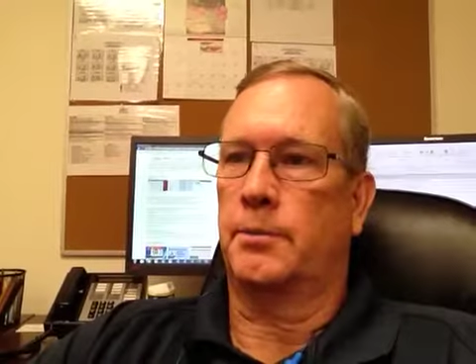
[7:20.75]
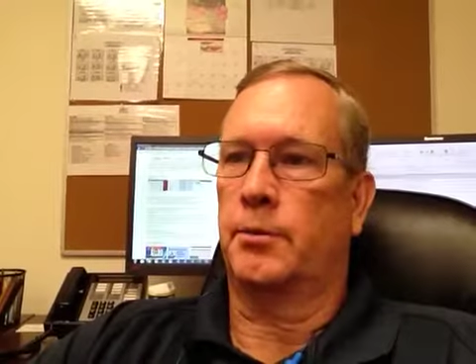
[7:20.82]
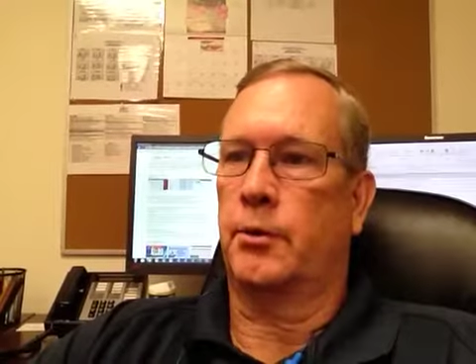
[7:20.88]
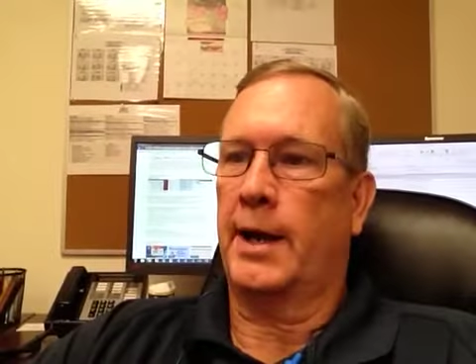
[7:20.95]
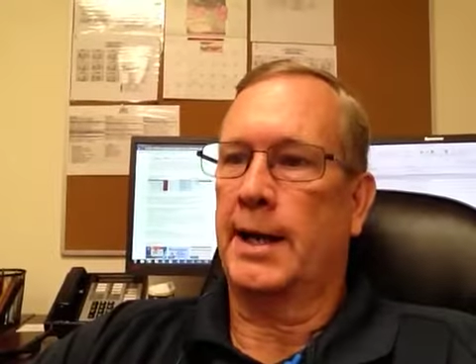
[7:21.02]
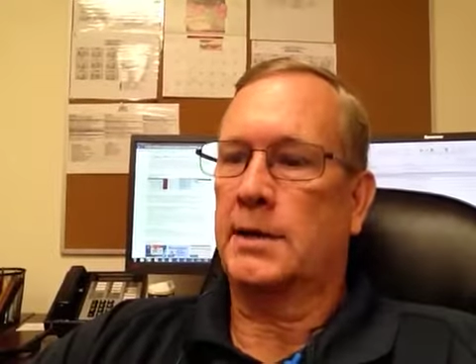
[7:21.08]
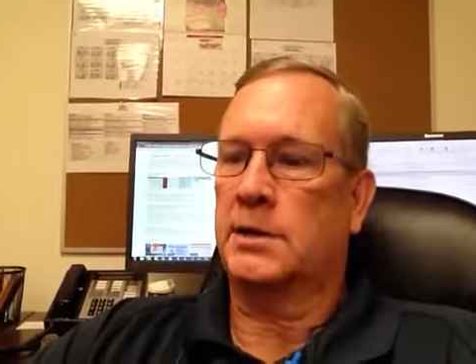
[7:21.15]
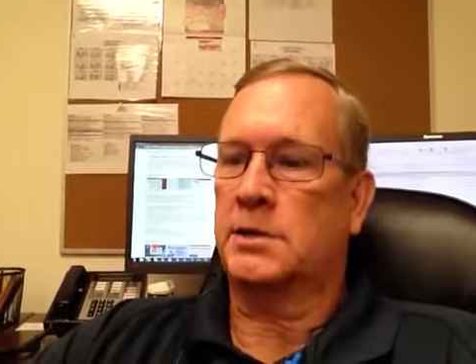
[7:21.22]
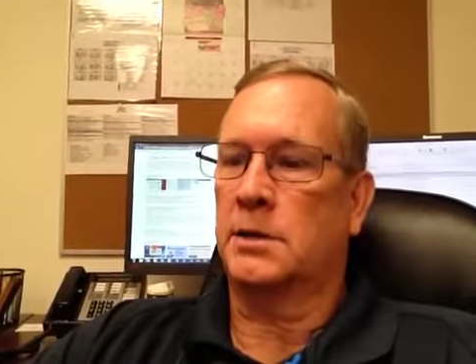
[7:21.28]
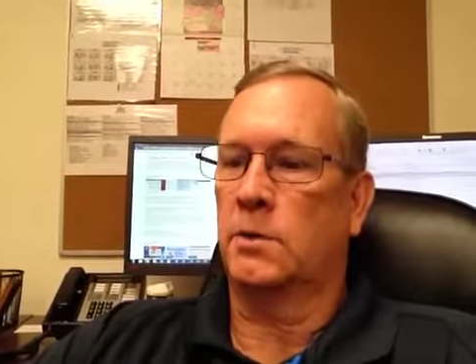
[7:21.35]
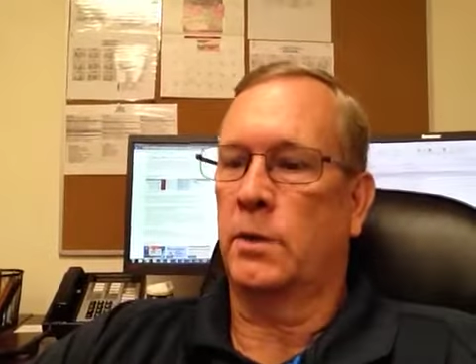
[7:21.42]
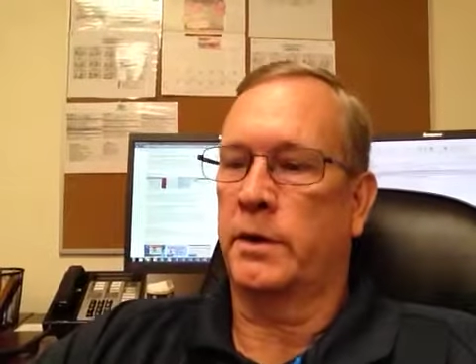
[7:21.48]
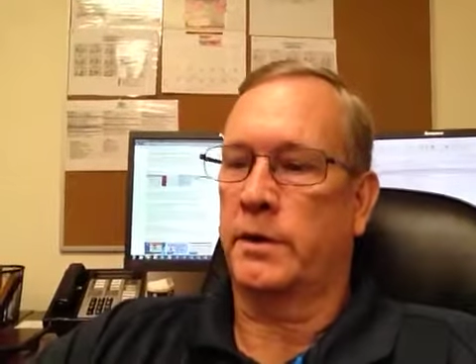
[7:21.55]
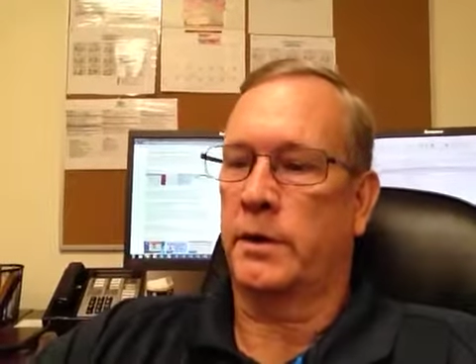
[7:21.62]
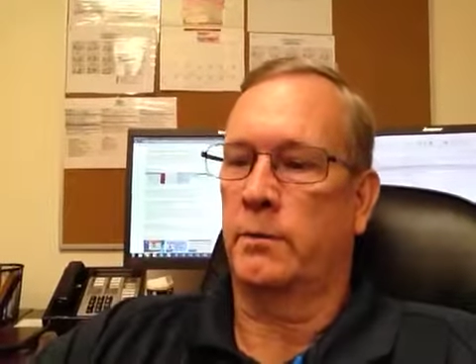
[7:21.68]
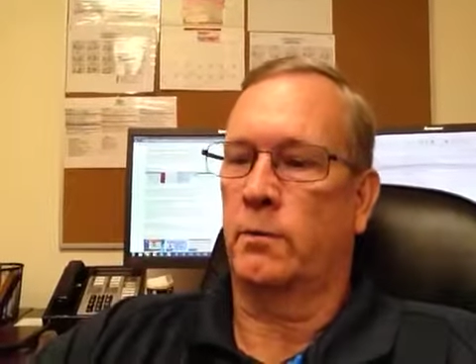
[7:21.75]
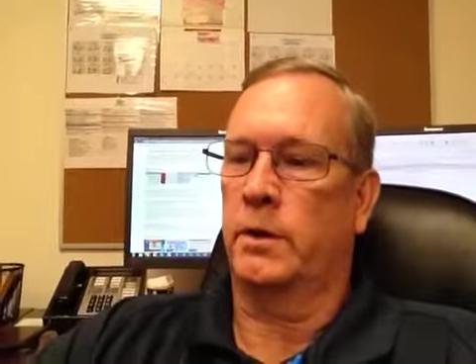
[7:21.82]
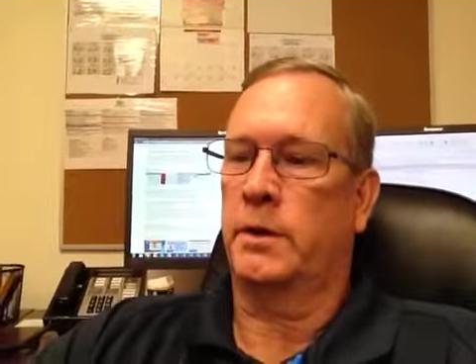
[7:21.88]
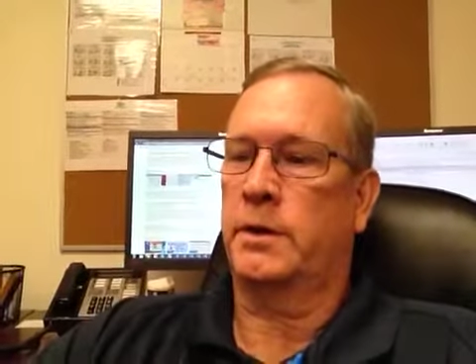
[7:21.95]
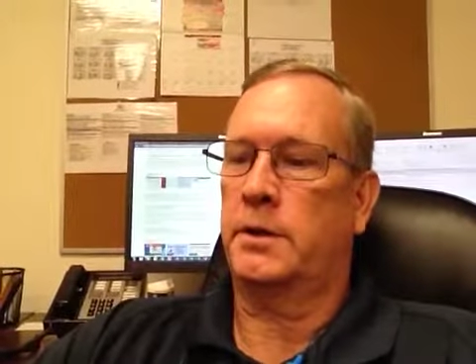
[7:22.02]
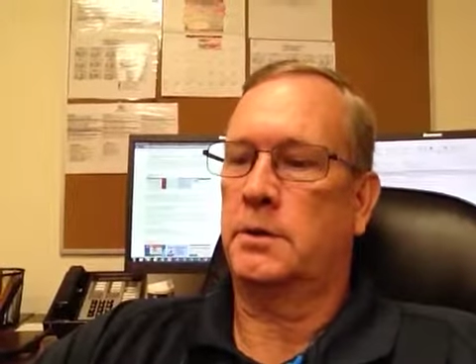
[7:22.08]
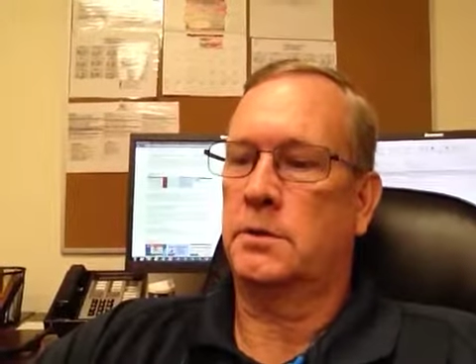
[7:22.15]
practicing
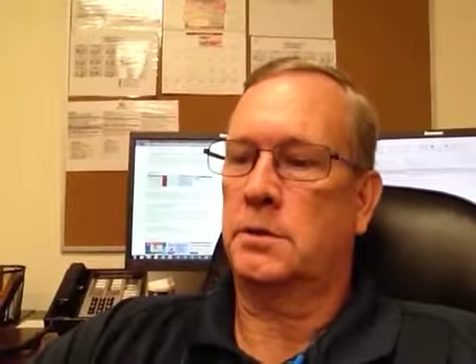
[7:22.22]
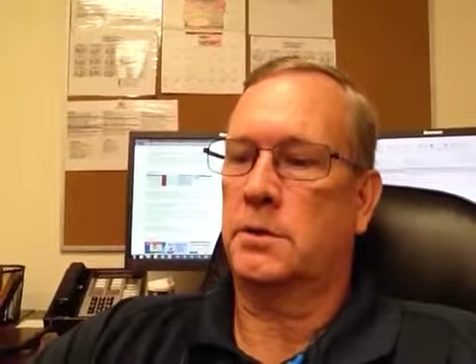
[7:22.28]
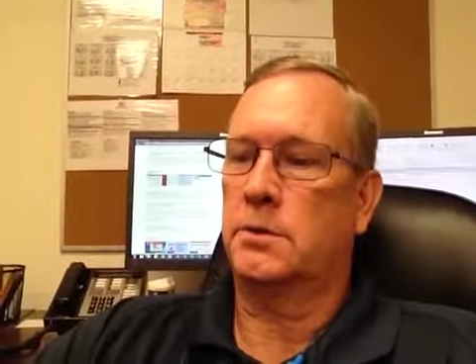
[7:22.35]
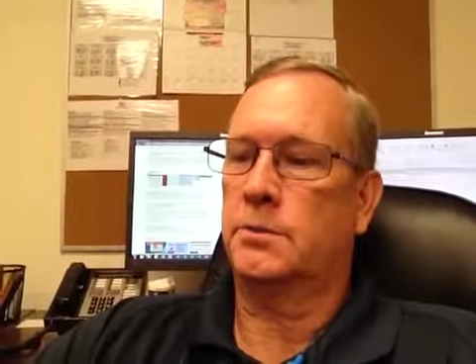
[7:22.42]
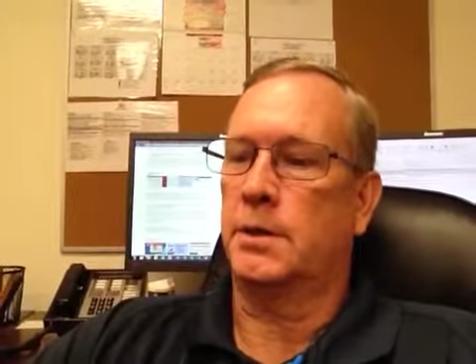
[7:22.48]
with it,